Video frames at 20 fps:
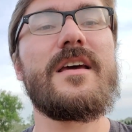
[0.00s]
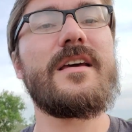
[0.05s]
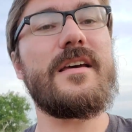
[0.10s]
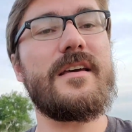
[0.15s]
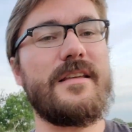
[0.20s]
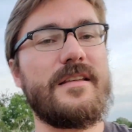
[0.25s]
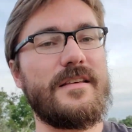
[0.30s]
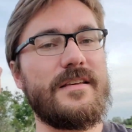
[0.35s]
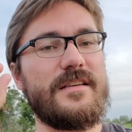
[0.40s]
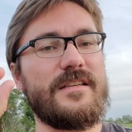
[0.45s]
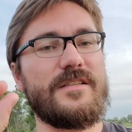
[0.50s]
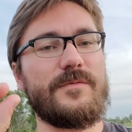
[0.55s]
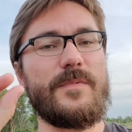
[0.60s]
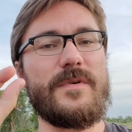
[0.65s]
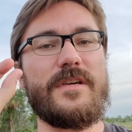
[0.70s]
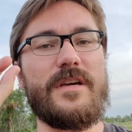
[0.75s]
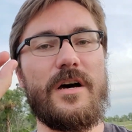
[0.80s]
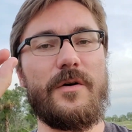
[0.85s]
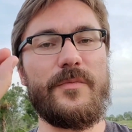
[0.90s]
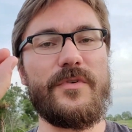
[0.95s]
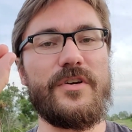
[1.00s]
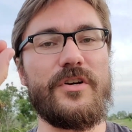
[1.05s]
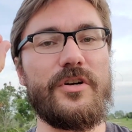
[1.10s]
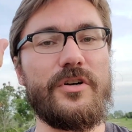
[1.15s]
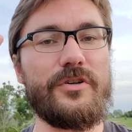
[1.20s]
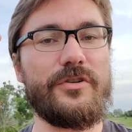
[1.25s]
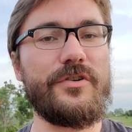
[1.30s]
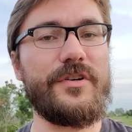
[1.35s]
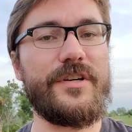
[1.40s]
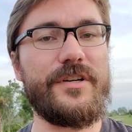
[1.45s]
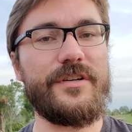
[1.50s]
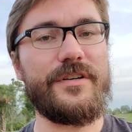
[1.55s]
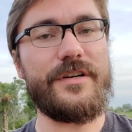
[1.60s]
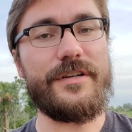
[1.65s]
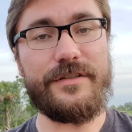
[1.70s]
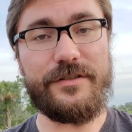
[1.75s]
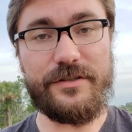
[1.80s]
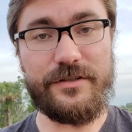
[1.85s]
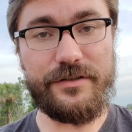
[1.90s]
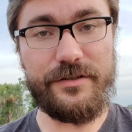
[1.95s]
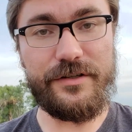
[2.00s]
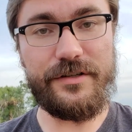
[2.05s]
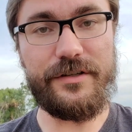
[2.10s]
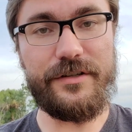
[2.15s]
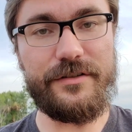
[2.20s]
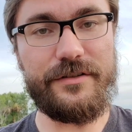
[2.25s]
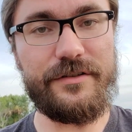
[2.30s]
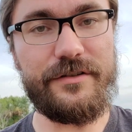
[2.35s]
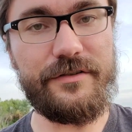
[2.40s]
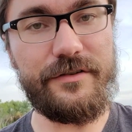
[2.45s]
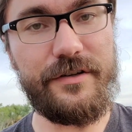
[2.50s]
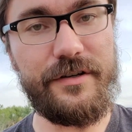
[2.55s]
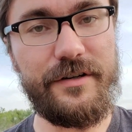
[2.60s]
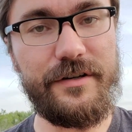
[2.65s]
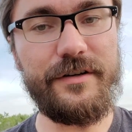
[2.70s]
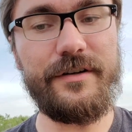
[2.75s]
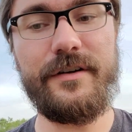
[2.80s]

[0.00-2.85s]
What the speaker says: it is becoming earlier and earlier and earlier.